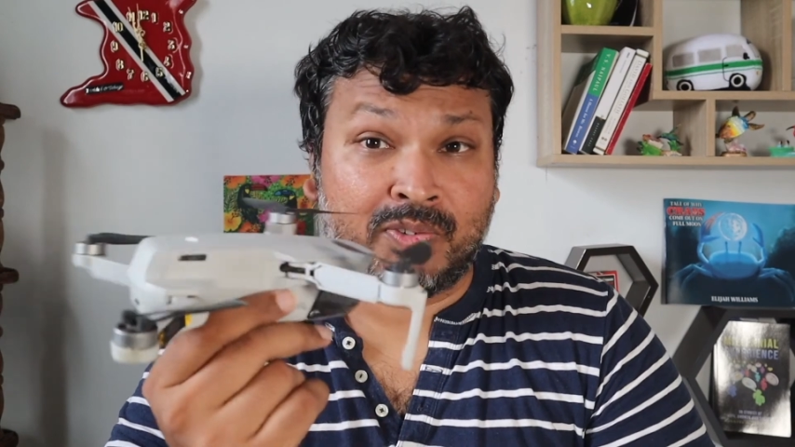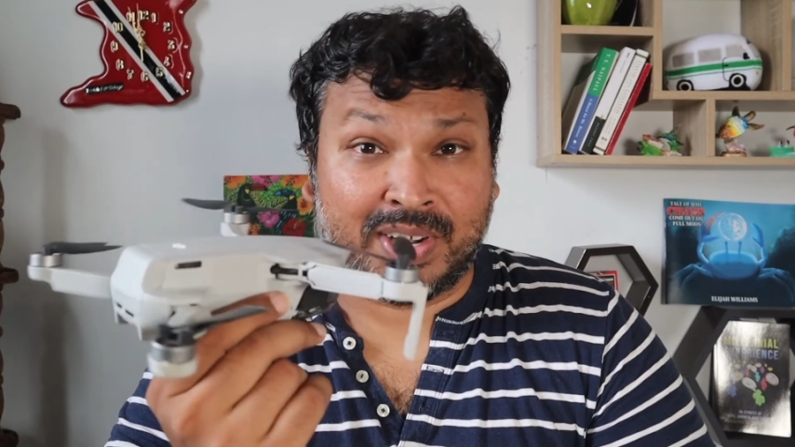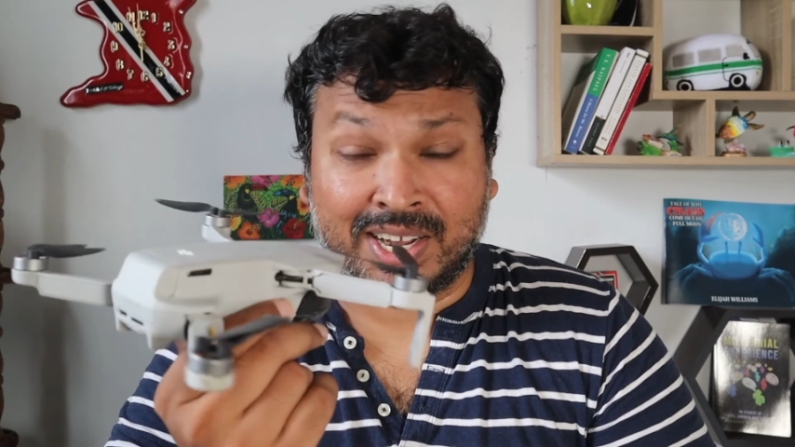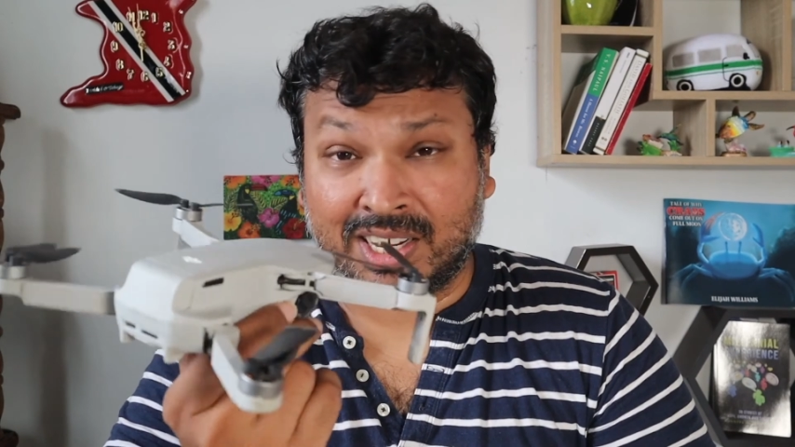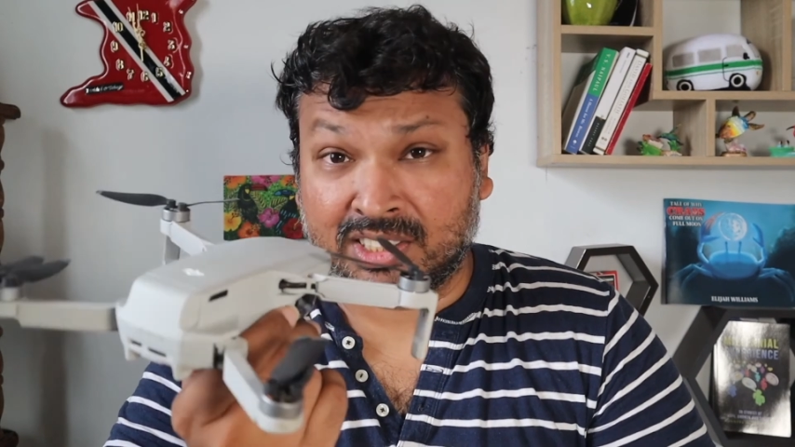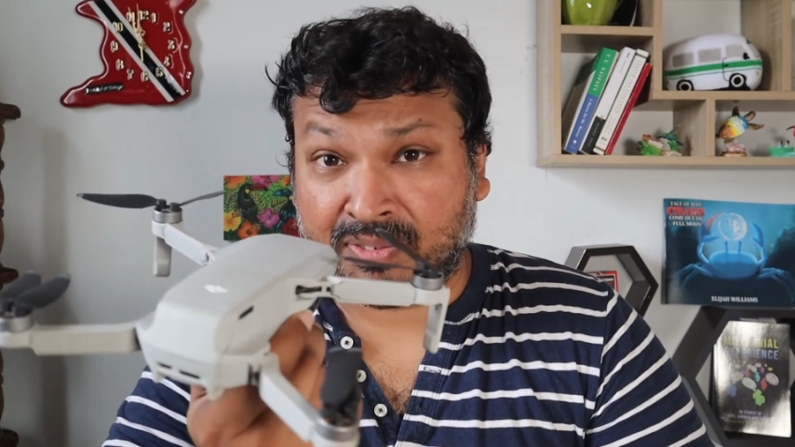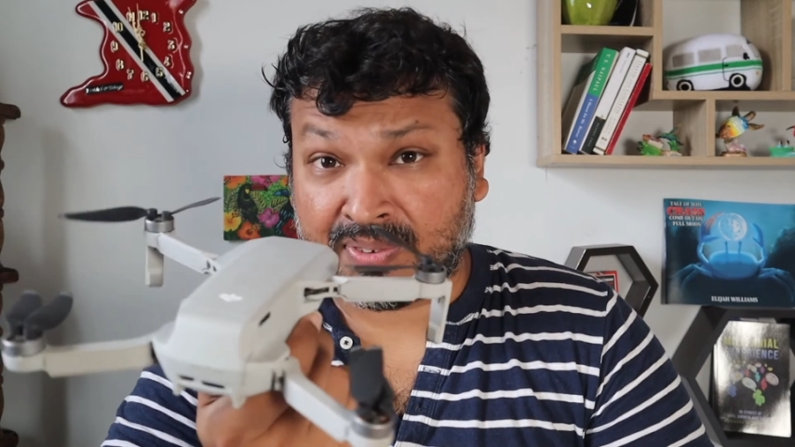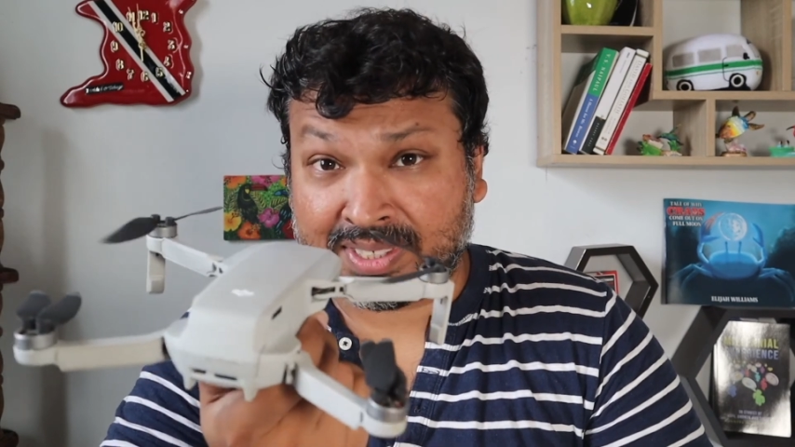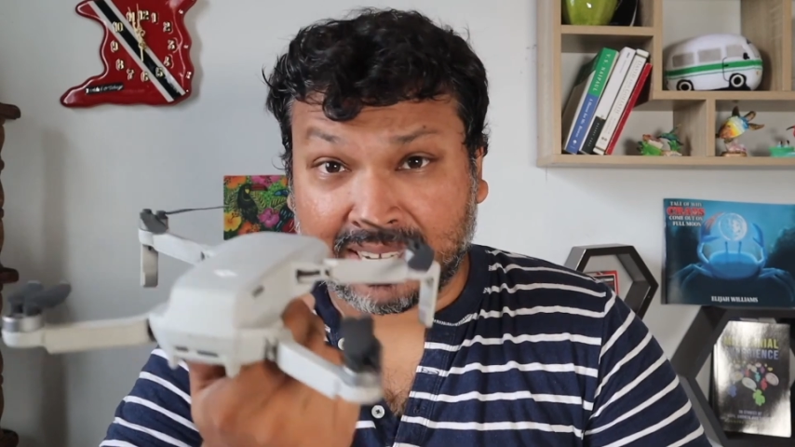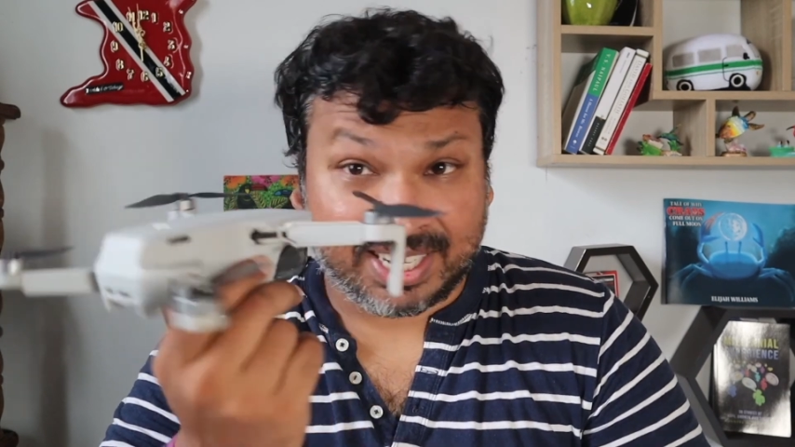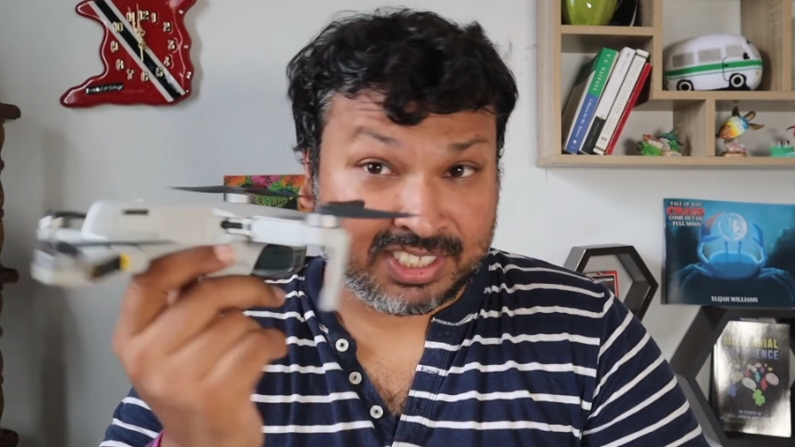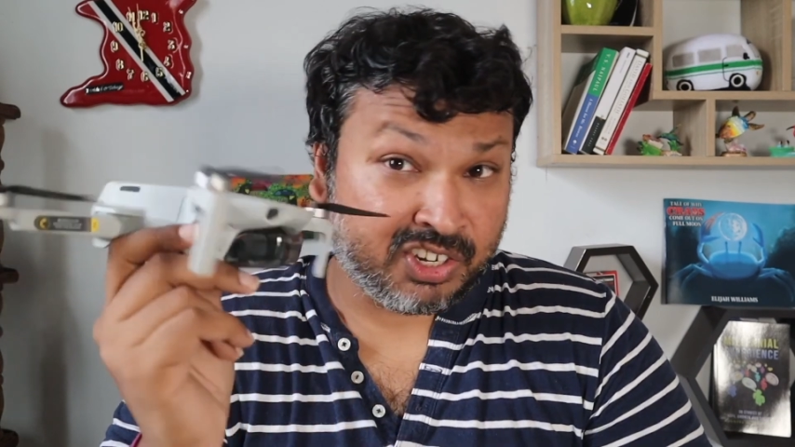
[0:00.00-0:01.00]
regardless if it's
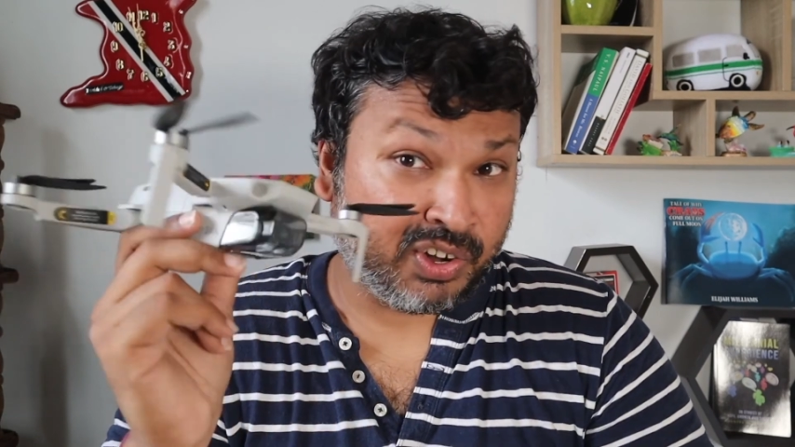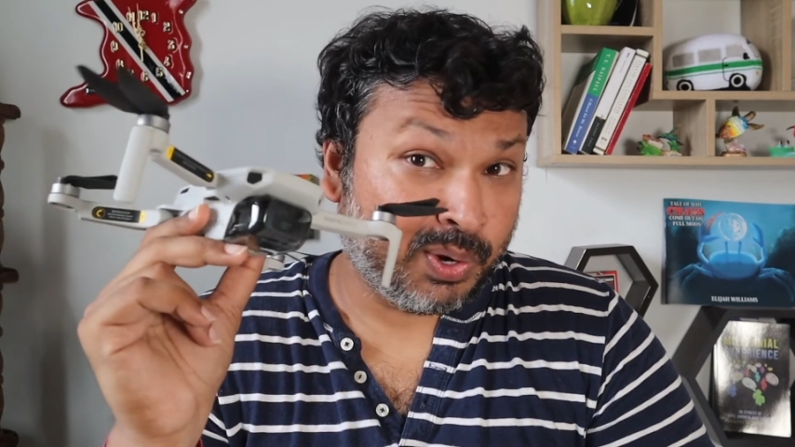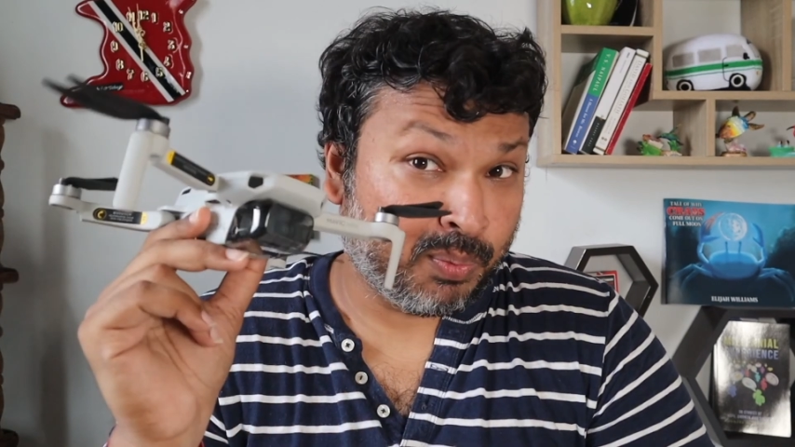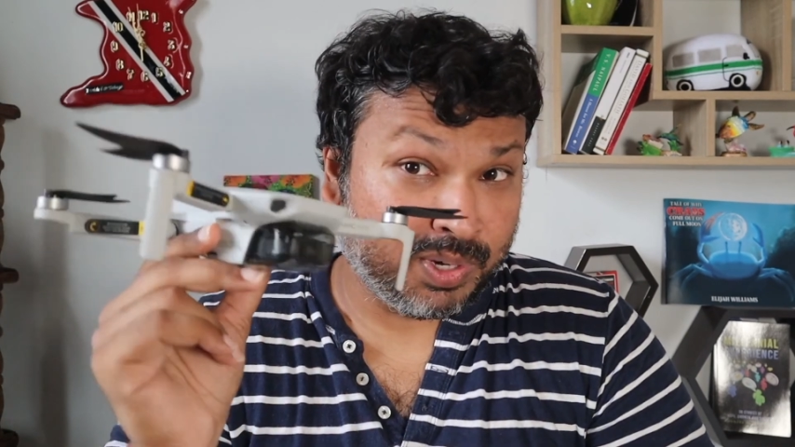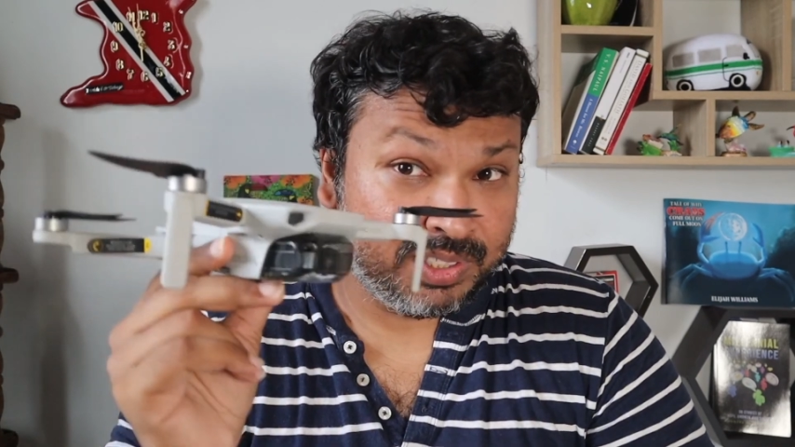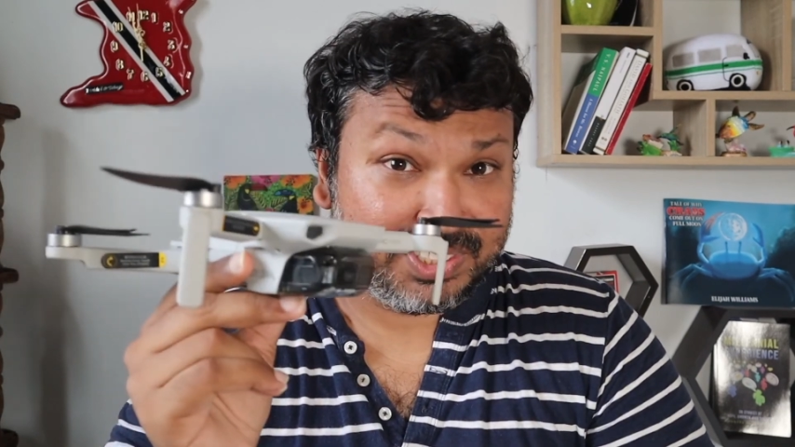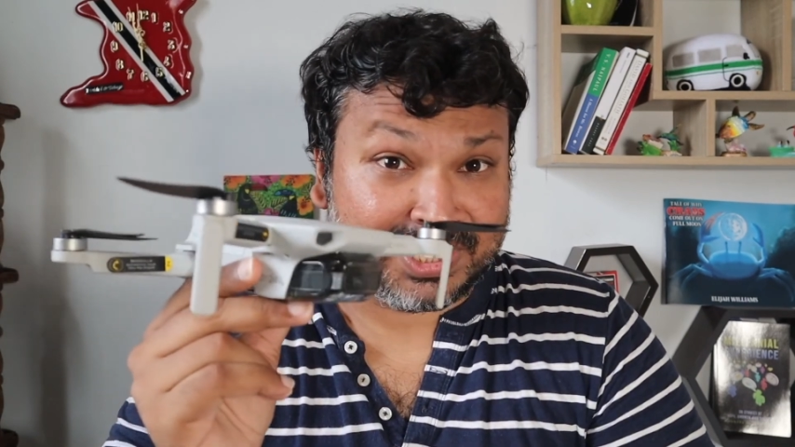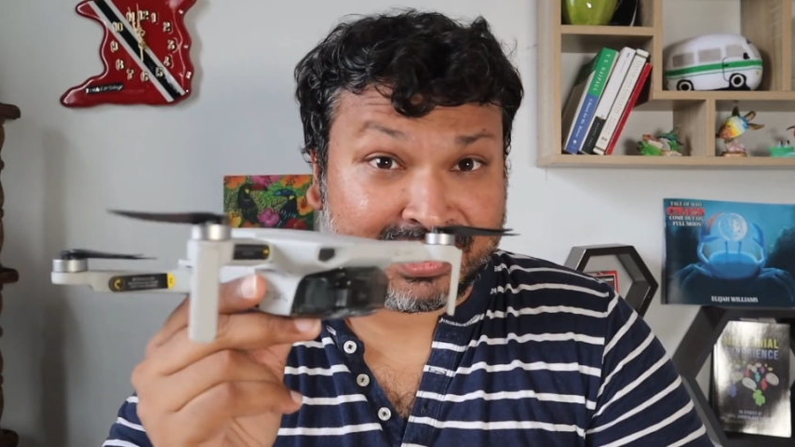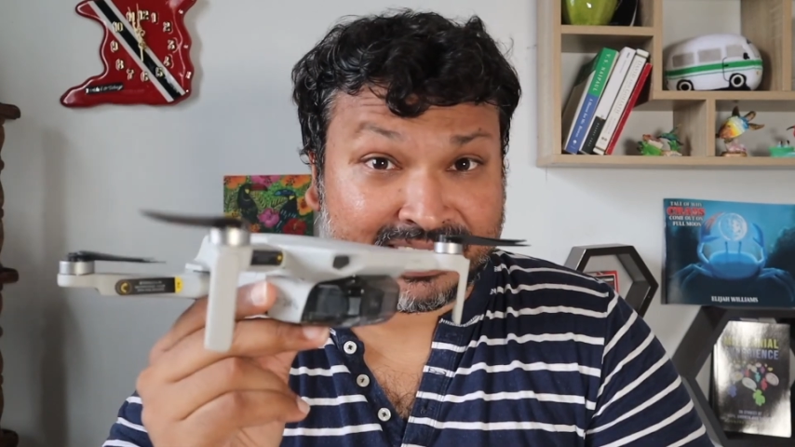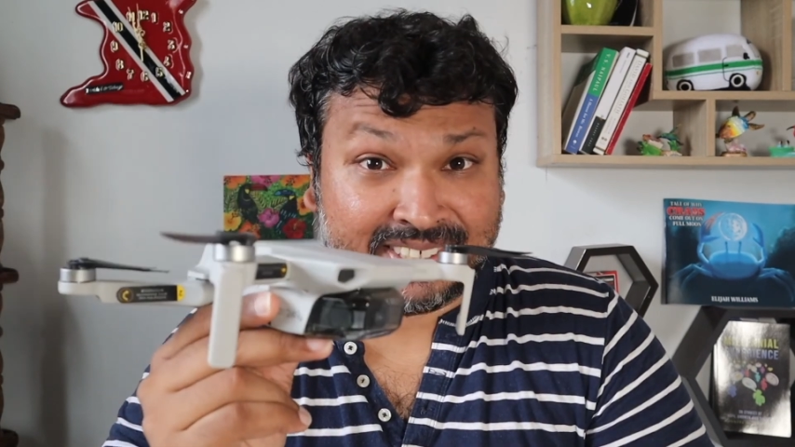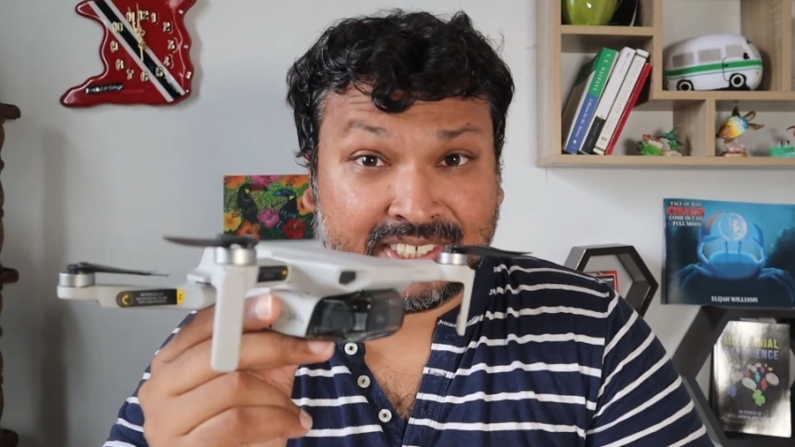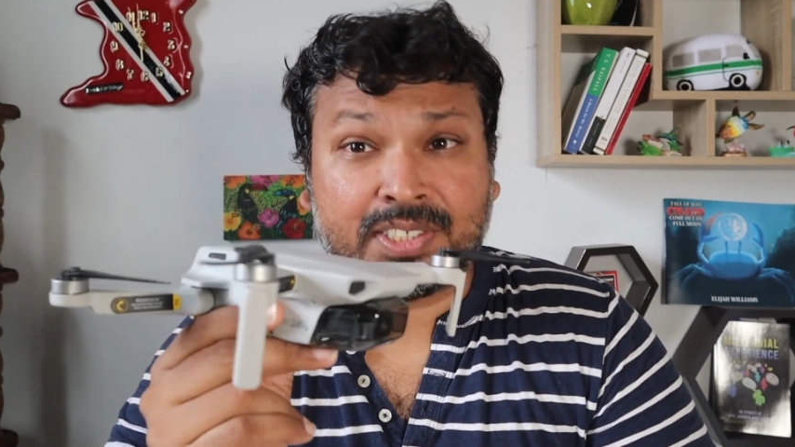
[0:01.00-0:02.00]
a category 1, such
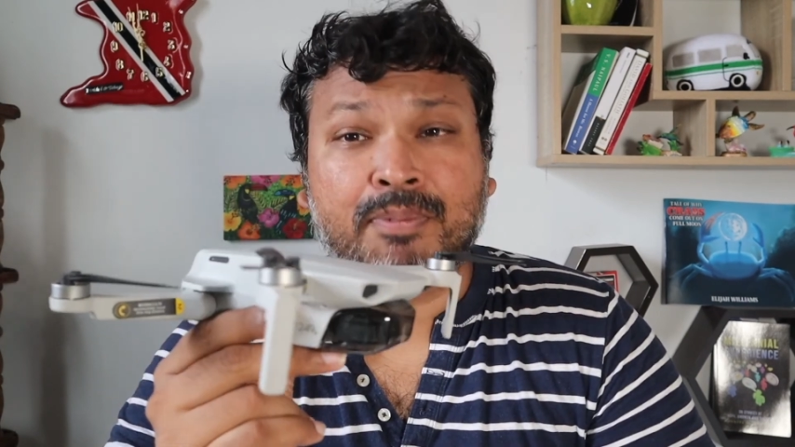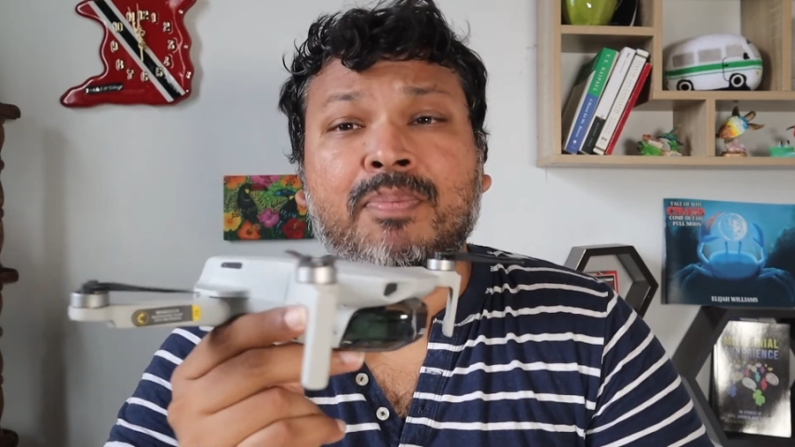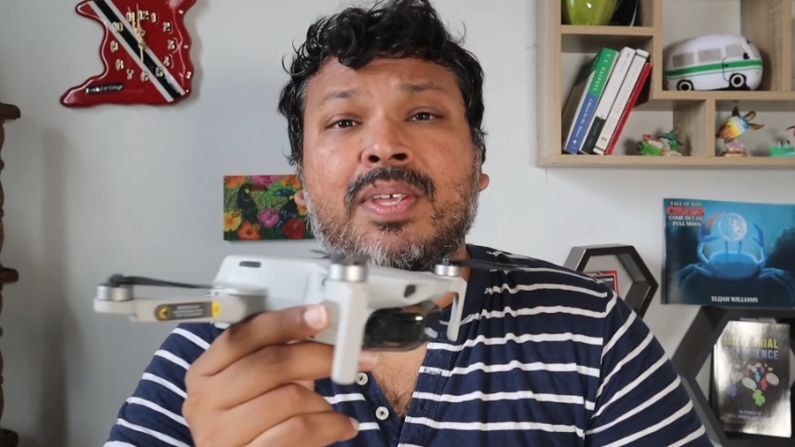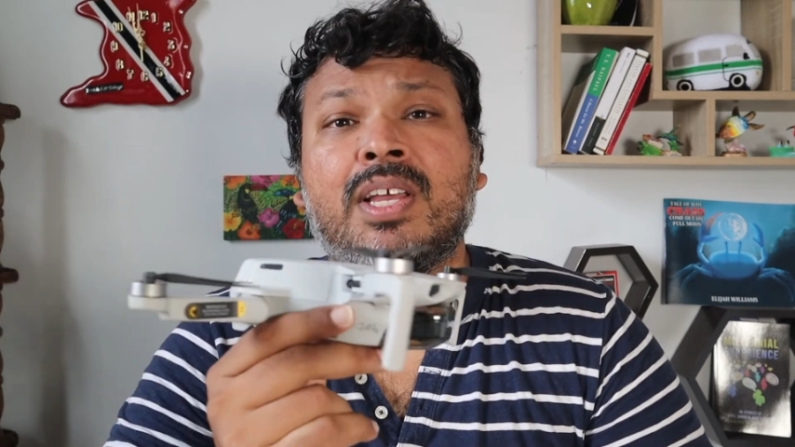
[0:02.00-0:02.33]
as this.